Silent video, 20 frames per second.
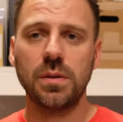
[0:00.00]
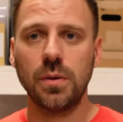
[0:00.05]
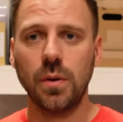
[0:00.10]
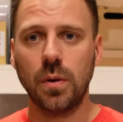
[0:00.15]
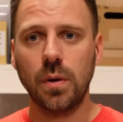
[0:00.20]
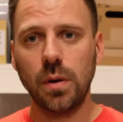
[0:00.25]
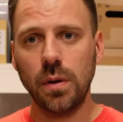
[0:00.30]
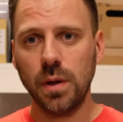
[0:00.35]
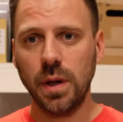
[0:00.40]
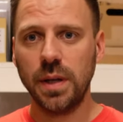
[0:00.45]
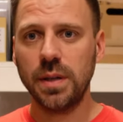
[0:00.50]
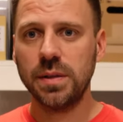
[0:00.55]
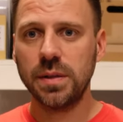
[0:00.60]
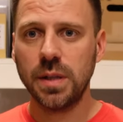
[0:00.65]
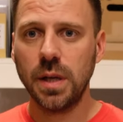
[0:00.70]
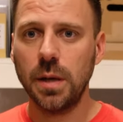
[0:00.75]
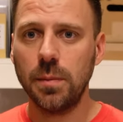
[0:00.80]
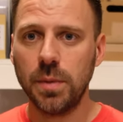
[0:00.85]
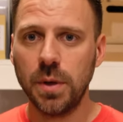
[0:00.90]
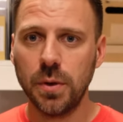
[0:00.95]
So
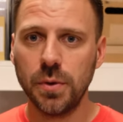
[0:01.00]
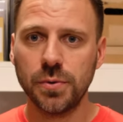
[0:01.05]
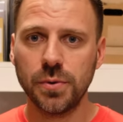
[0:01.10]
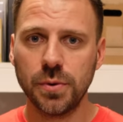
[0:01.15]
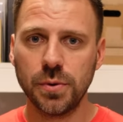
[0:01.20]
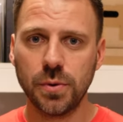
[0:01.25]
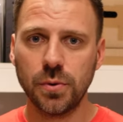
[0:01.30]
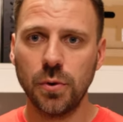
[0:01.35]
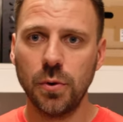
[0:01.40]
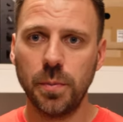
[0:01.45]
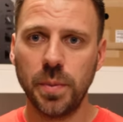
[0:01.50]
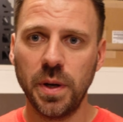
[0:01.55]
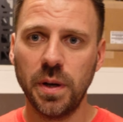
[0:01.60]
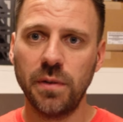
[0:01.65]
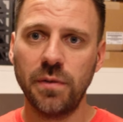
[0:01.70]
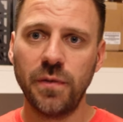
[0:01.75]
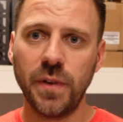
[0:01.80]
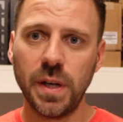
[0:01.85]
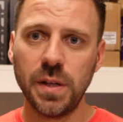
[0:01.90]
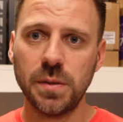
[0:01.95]
Kaleidescape users group
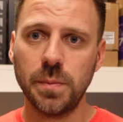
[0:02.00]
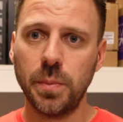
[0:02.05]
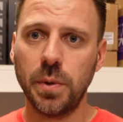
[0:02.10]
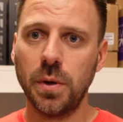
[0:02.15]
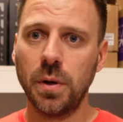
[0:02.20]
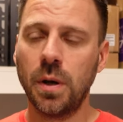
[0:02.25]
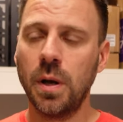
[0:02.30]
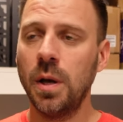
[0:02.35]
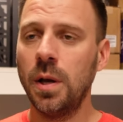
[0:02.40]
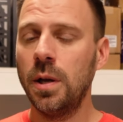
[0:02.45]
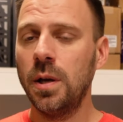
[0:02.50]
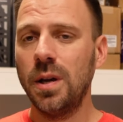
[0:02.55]
on Facebook.